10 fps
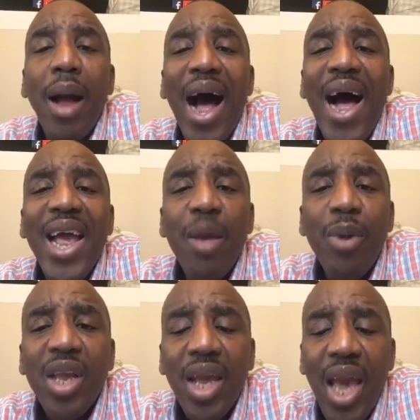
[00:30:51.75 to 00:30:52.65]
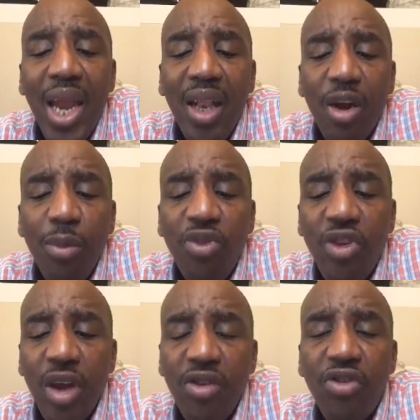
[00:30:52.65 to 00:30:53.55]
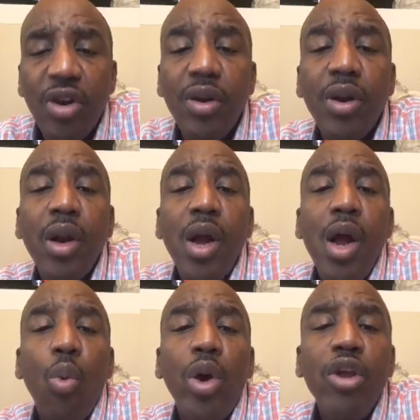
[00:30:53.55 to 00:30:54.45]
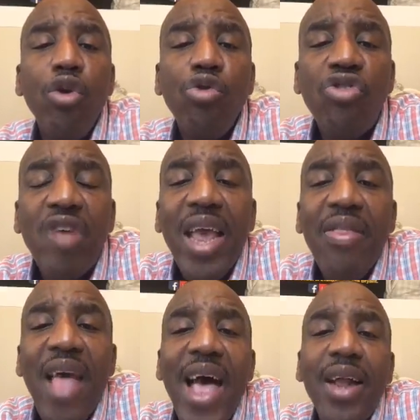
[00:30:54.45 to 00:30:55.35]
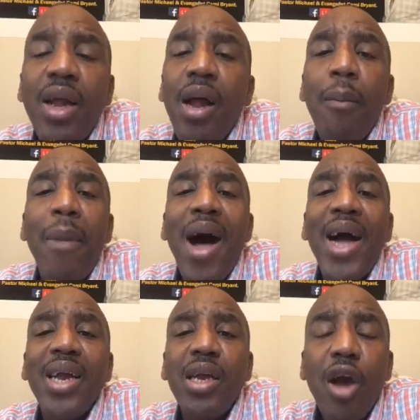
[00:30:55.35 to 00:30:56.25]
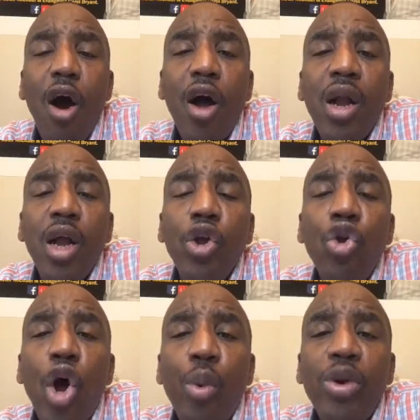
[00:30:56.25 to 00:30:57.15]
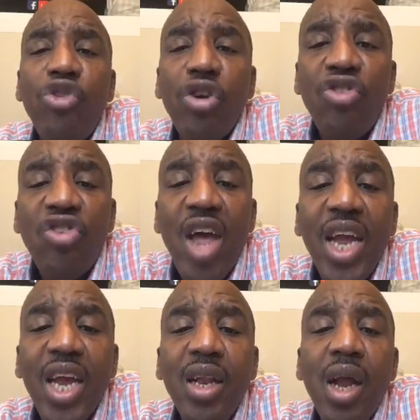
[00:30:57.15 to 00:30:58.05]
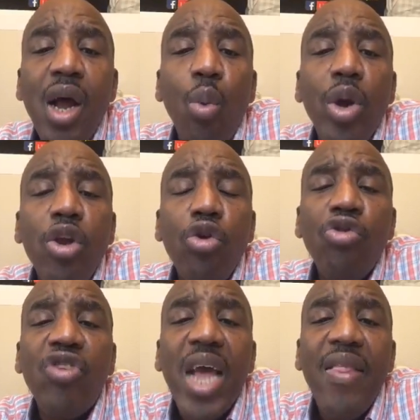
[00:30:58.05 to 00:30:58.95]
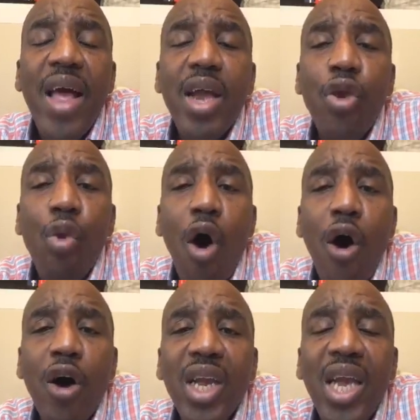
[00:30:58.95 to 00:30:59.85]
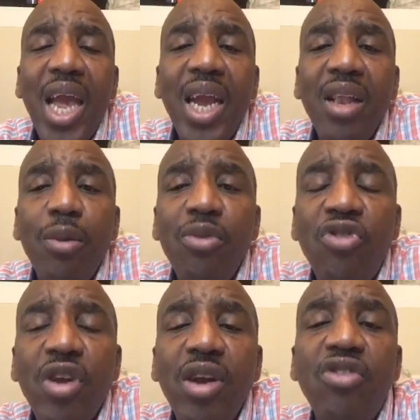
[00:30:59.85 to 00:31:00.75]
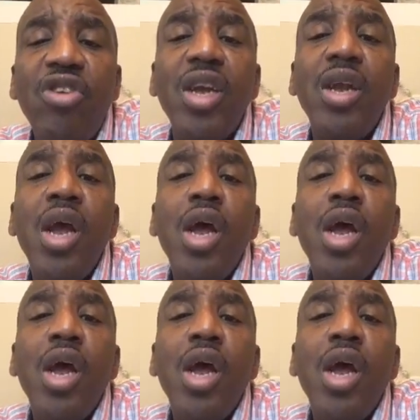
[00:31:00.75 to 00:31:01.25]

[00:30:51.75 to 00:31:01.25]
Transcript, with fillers: I am a kingdom citizen. When you say that, my God, you know what you're saying? When you say that you are a kingdom citizen,